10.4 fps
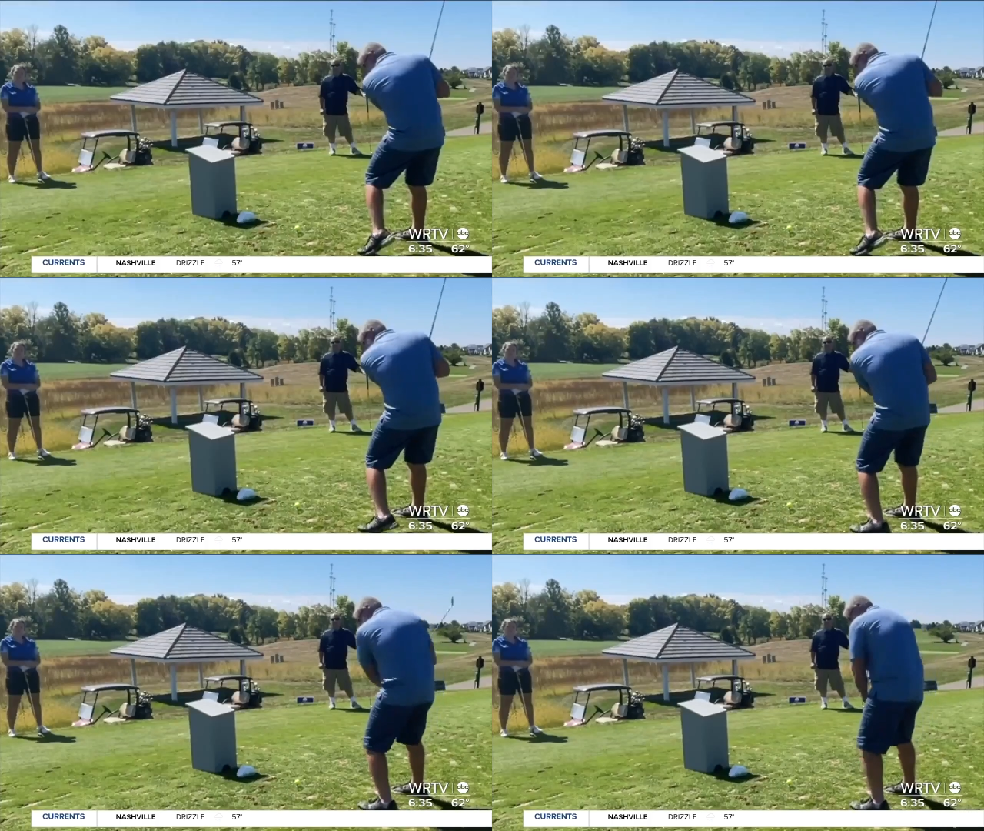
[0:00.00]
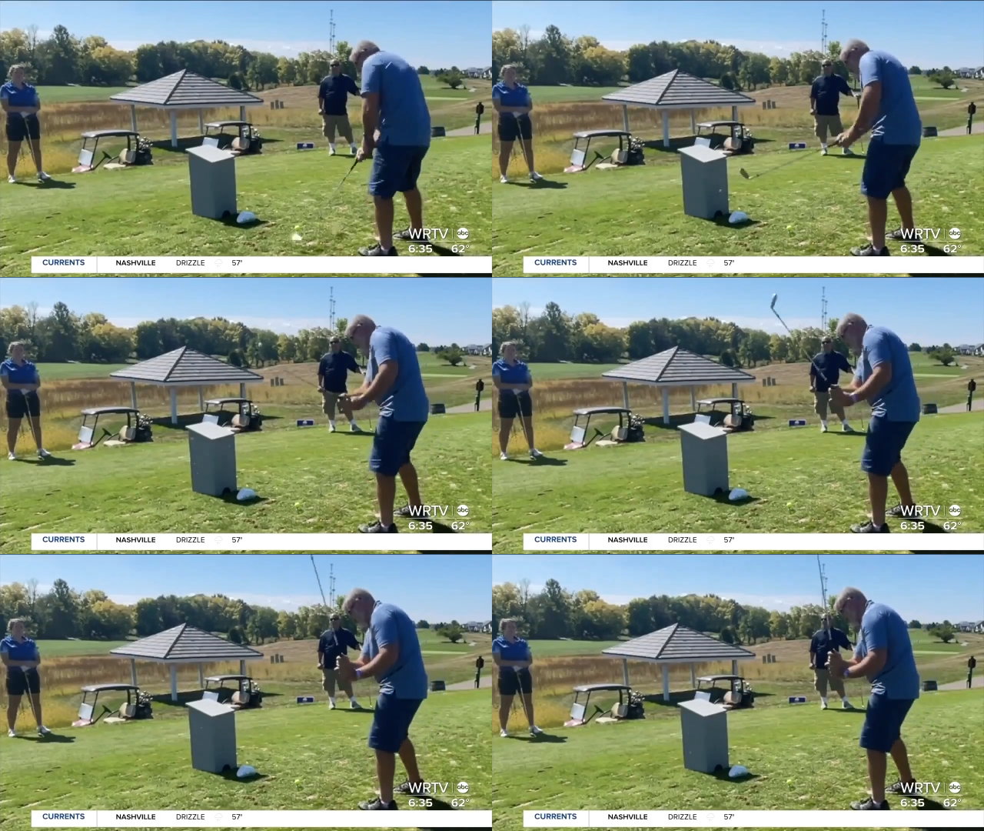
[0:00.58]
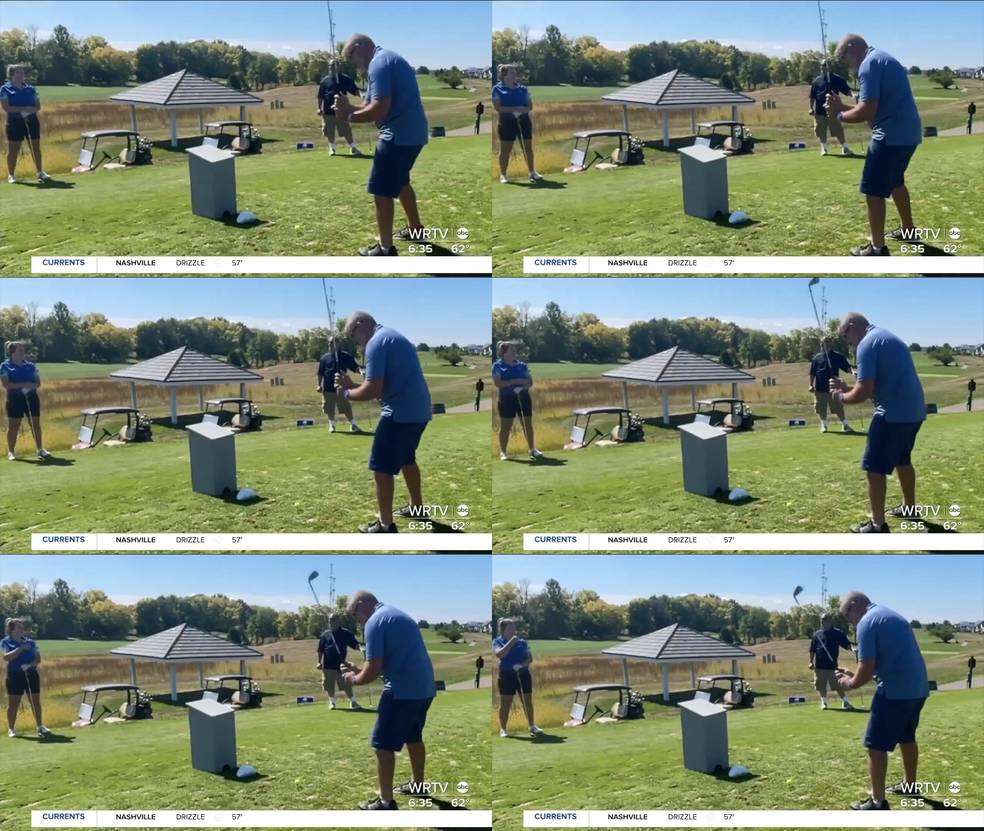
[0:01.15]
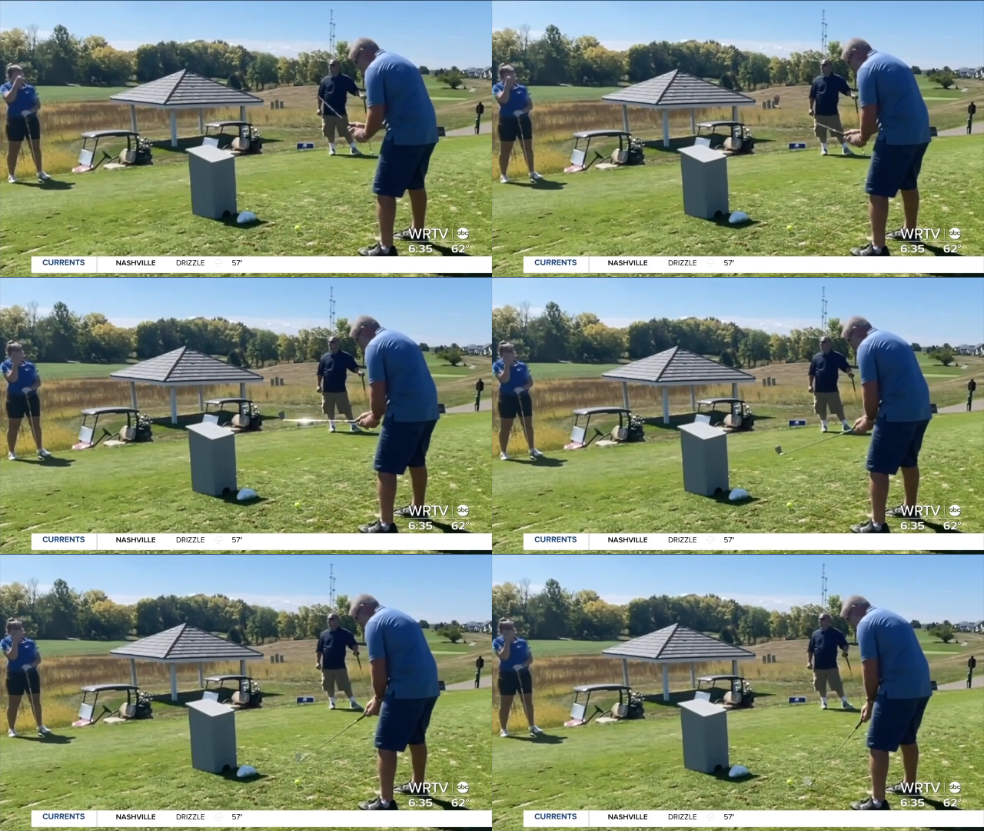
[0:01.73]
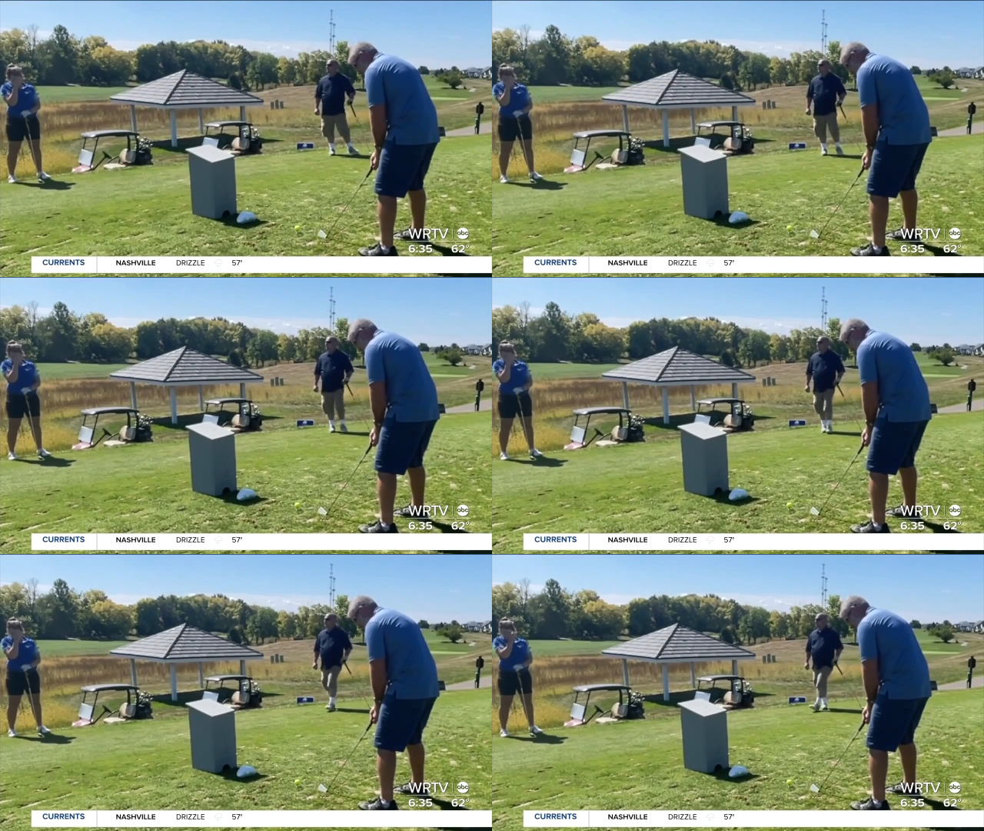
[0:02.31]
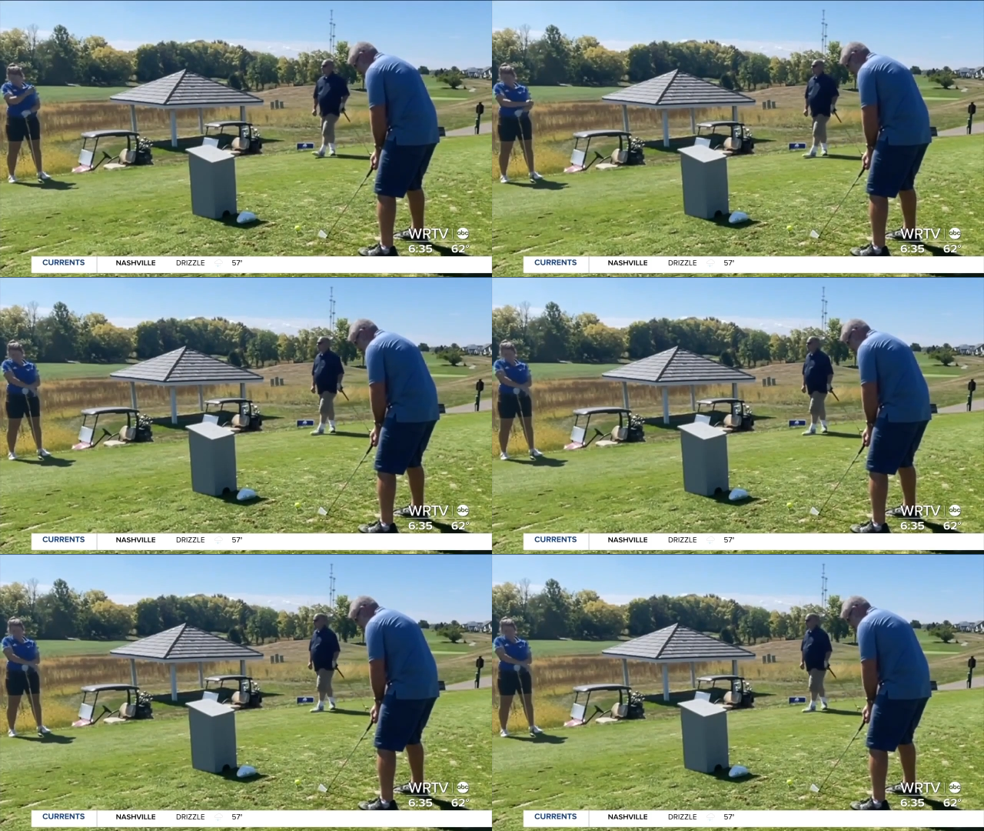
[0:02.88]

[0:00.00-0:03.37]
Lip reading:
Nobody's mouth can be seen.